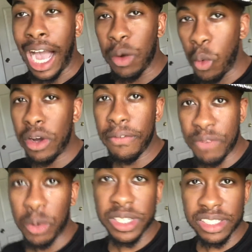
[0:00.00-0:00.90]
I want to
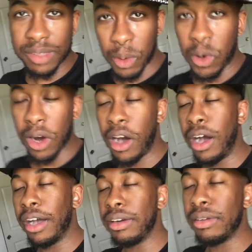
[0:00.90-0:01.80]
focus more
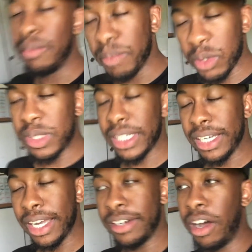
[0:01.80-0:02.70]
on
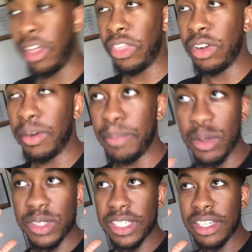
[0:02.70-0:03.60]
music and other
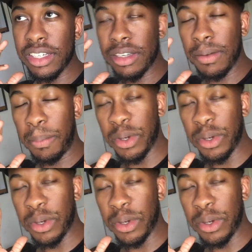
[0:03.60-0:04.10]
music